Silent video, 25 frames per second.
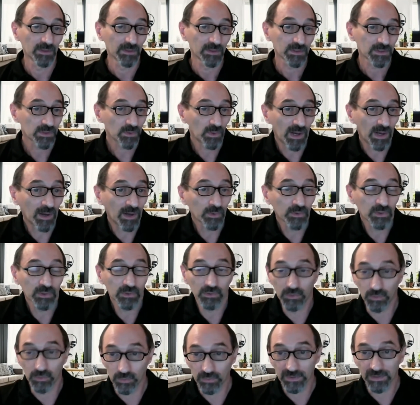So how do you
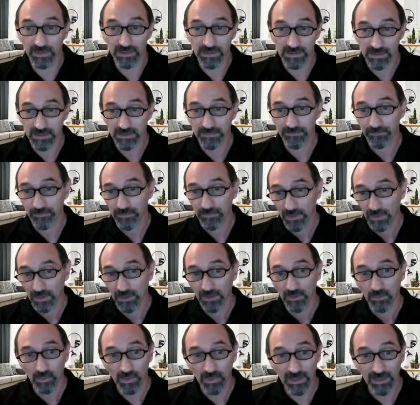do this?
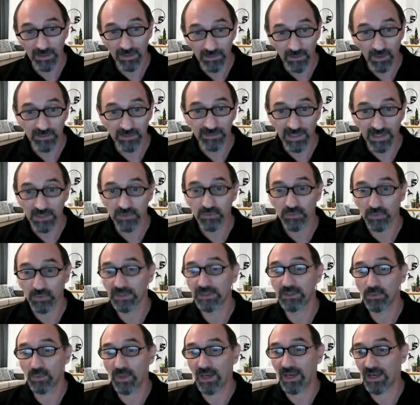Well,
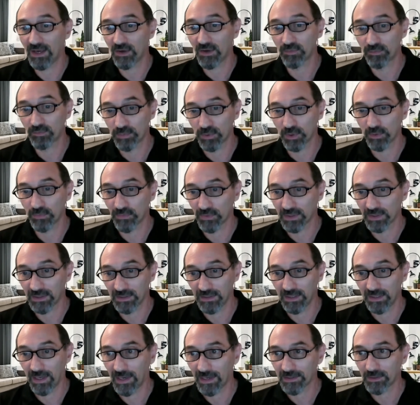naturally, you have
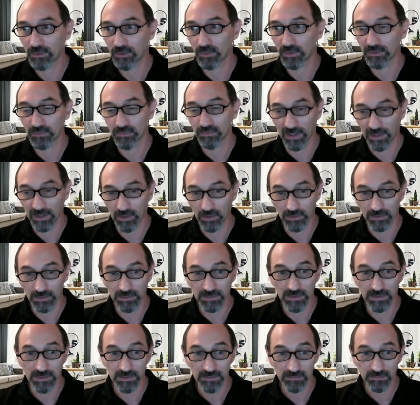perfectly accurate
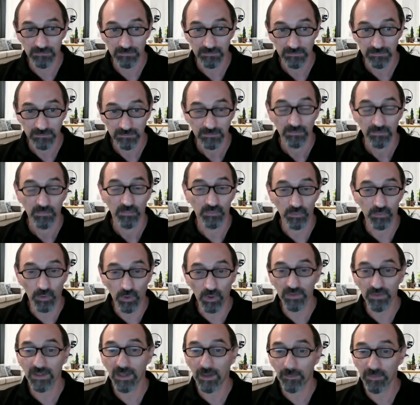records for
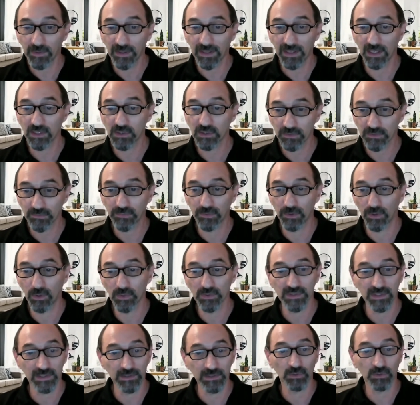all the application
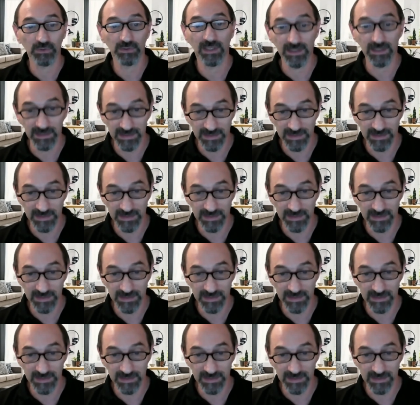flows in your data